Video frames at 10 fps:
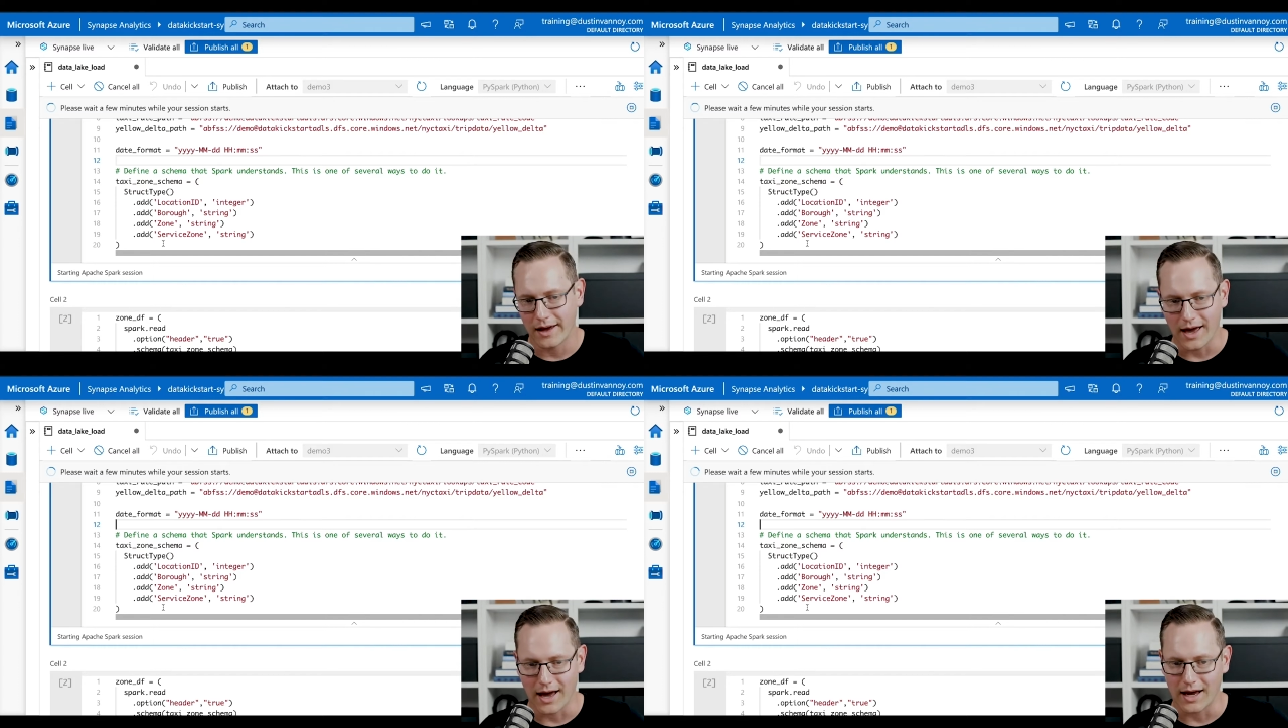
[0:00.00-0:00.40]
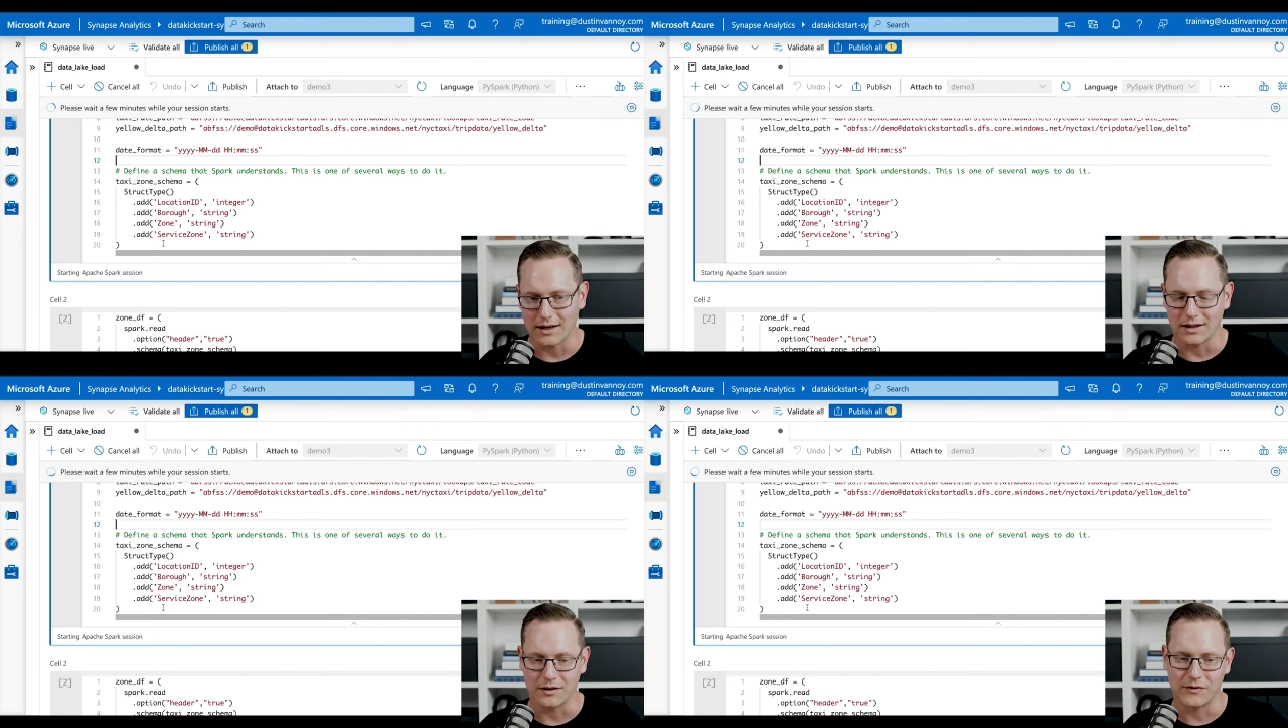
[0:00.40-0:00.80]

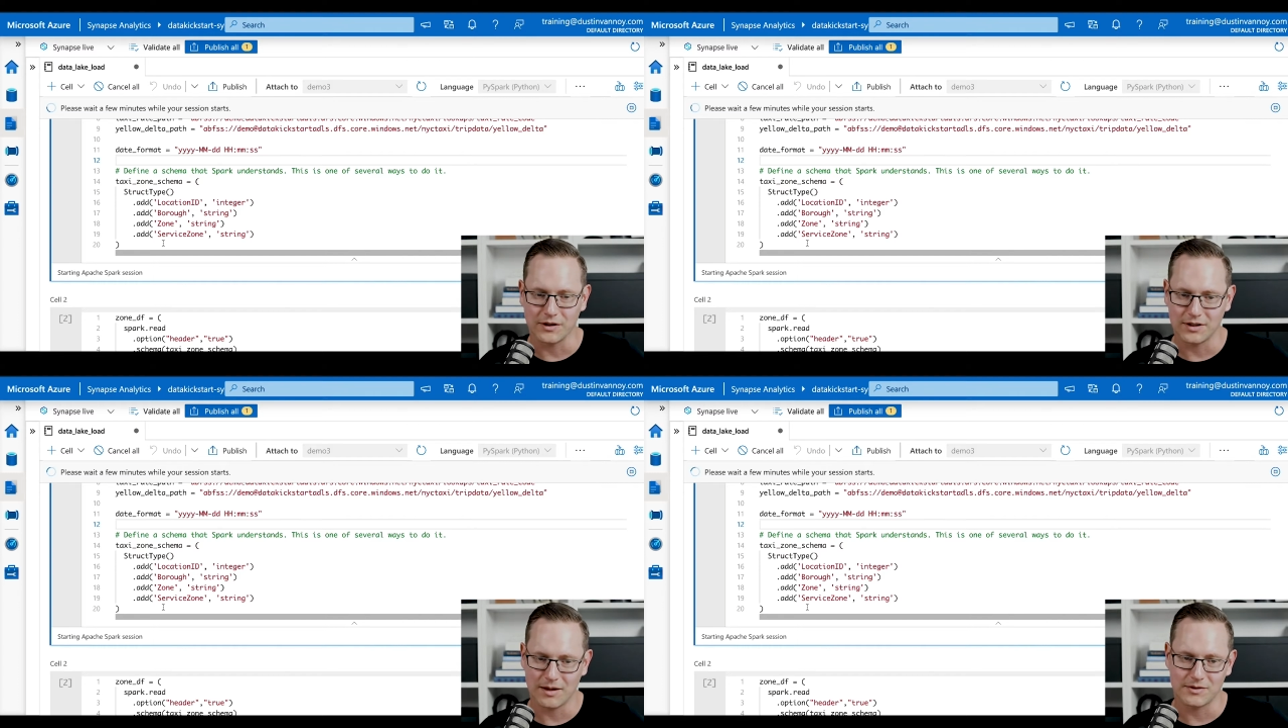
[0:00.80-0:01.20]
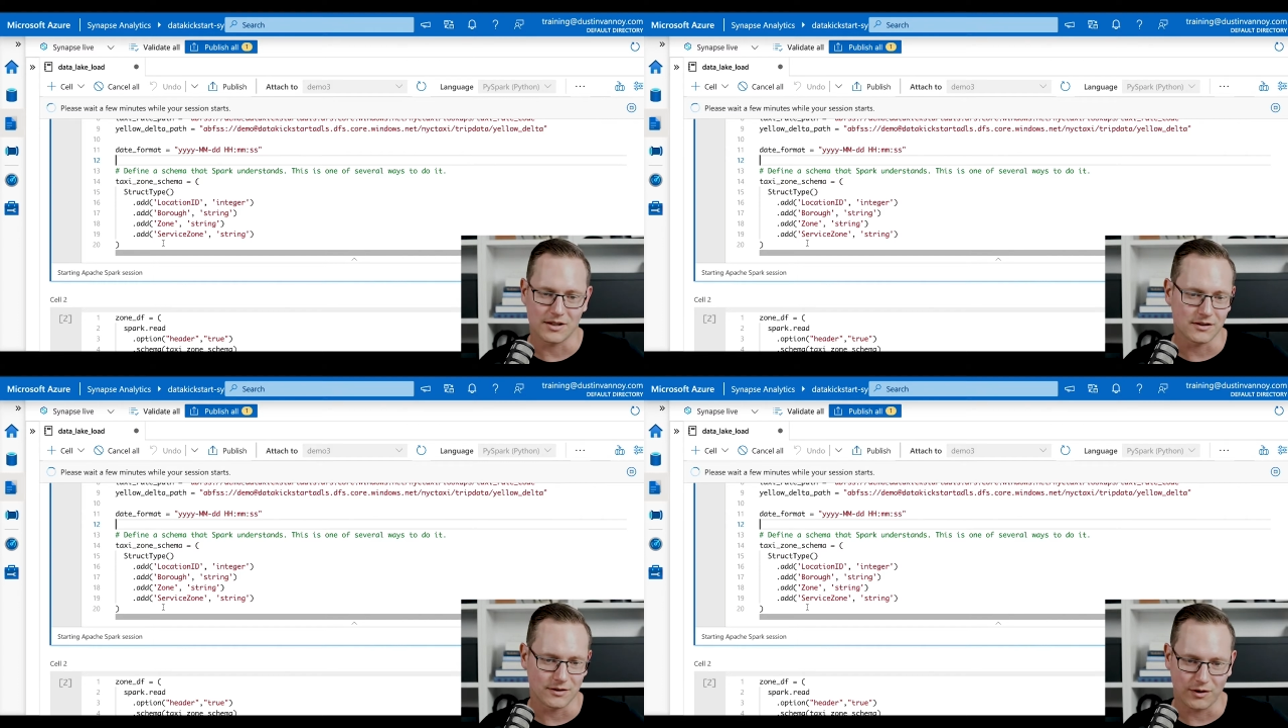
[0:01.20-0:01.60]
add a field name
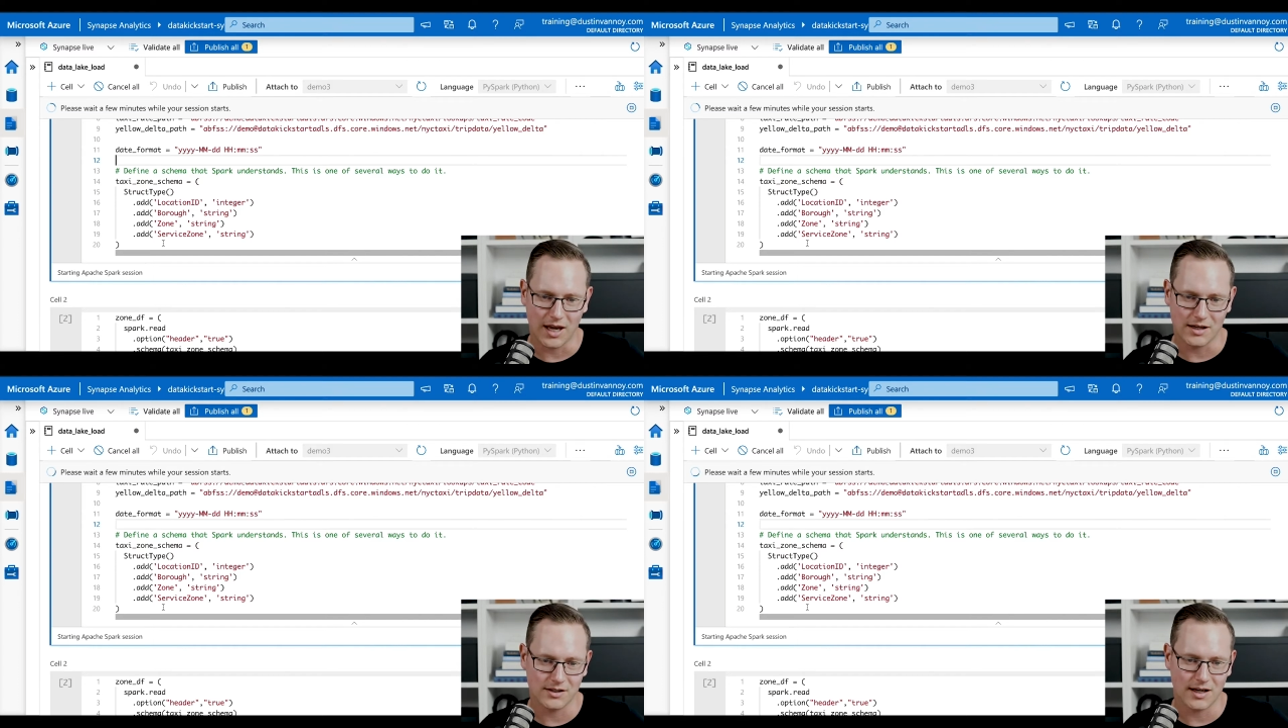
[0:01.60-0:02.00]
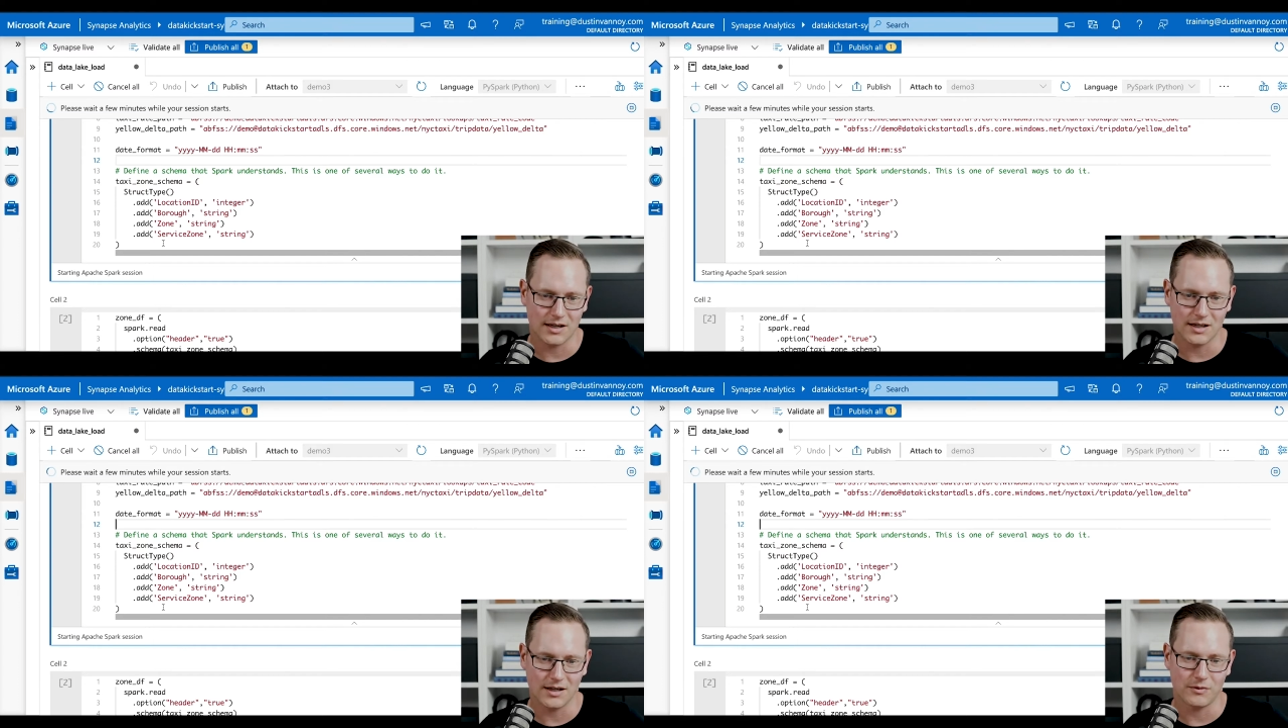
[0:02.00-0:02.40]
such as location
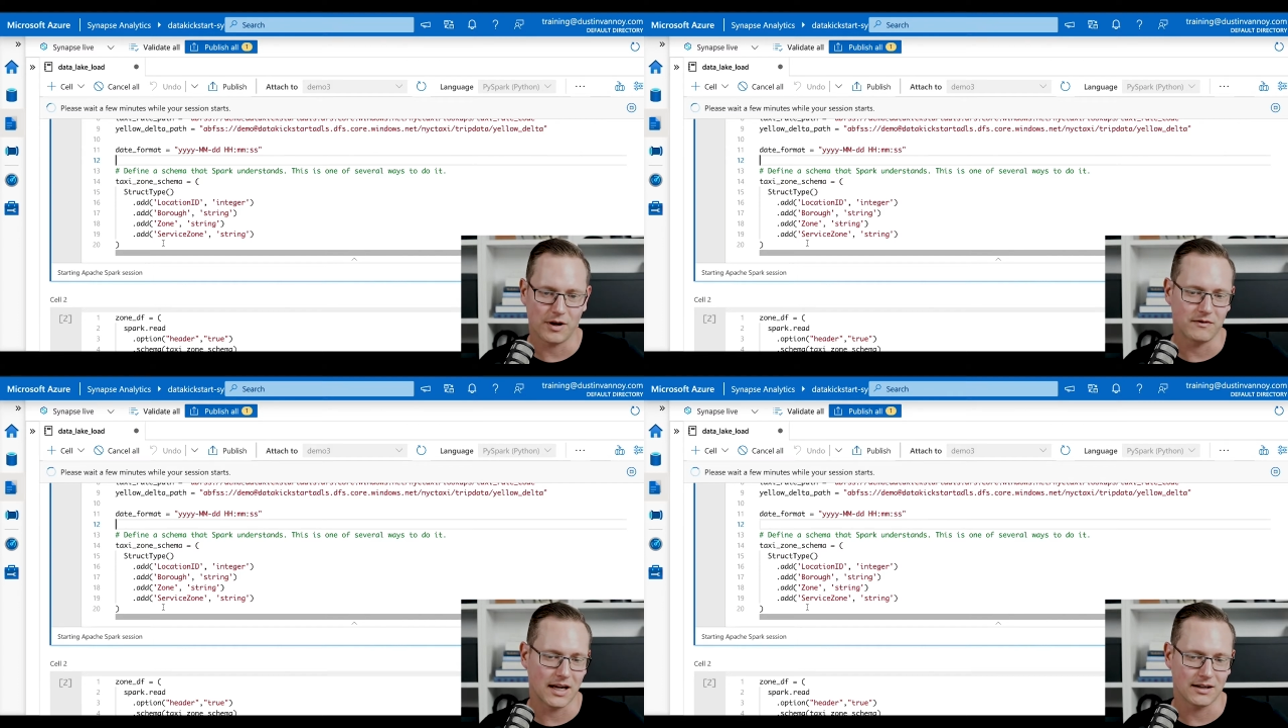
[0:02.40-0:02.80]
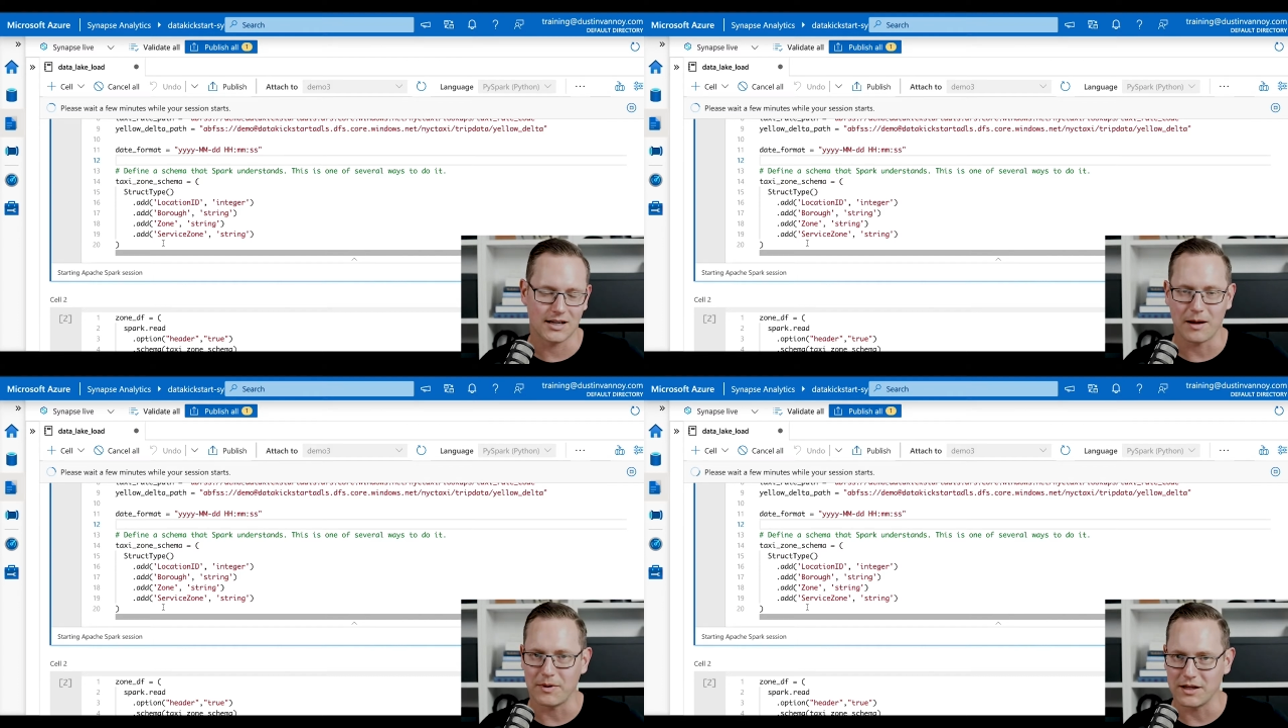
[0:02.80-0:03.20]
ID of data
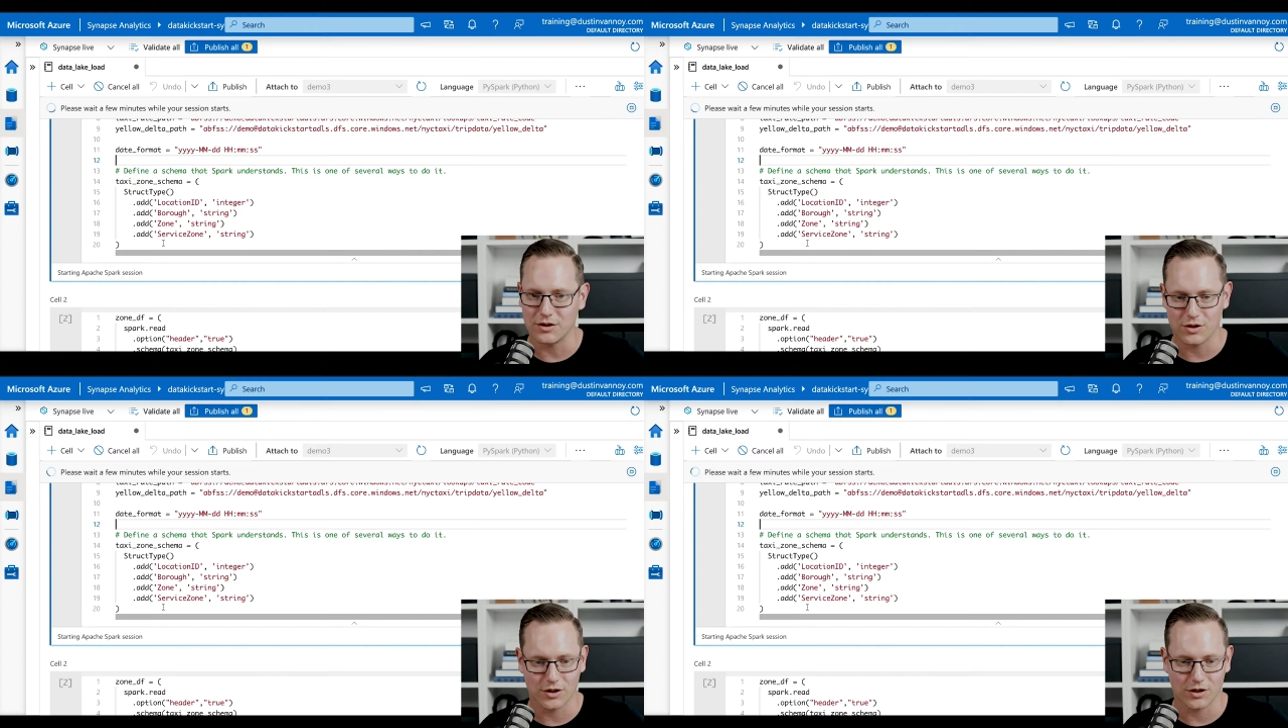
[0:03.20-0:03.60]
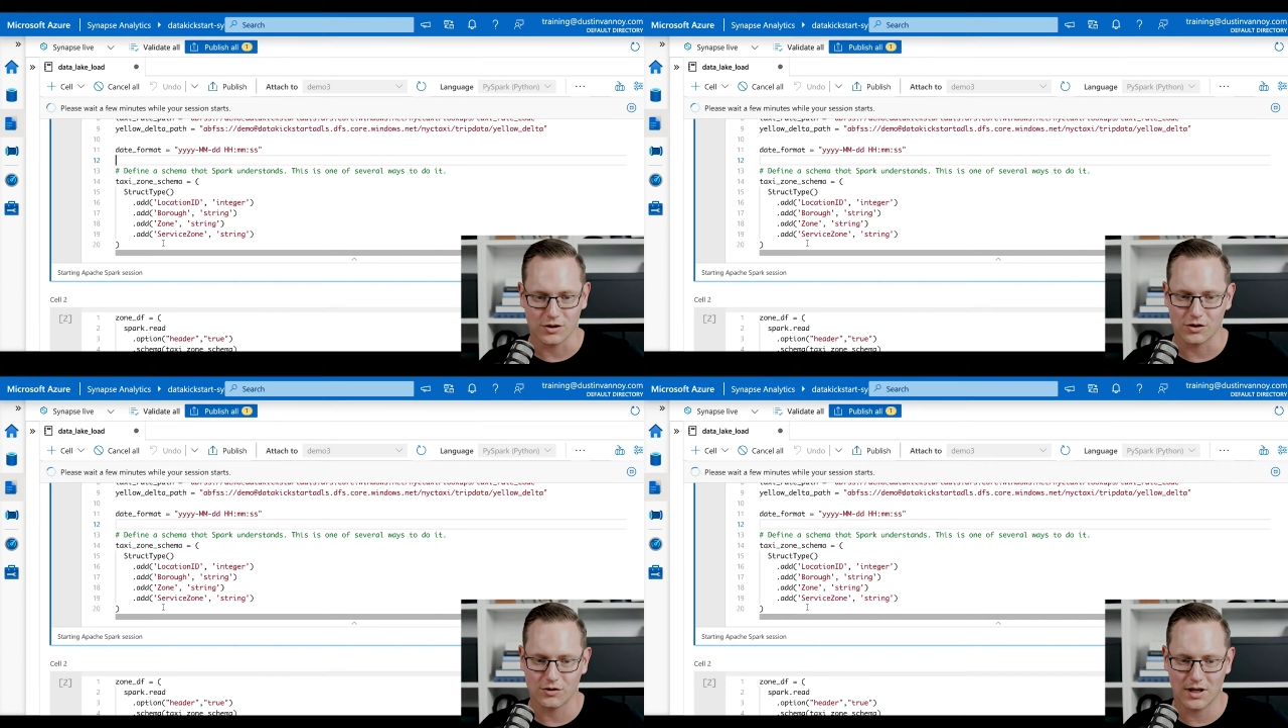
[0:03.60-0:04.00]
type integer
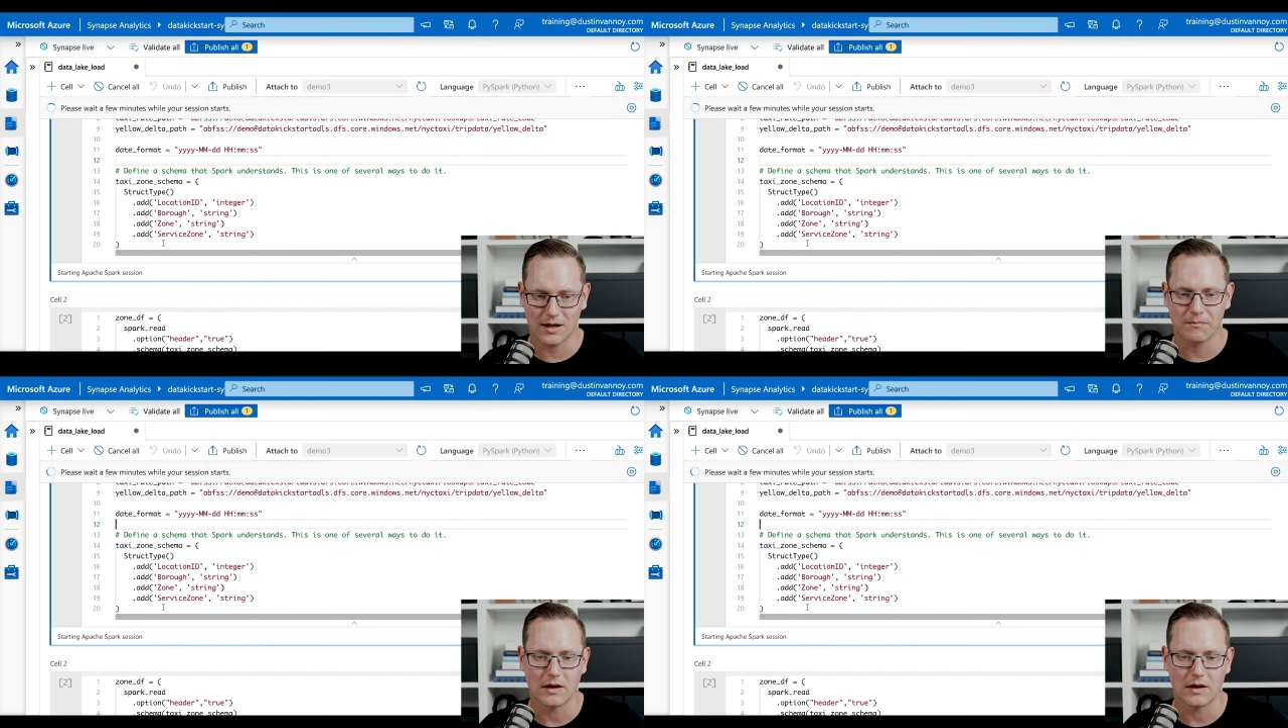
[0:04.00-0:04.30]
or string.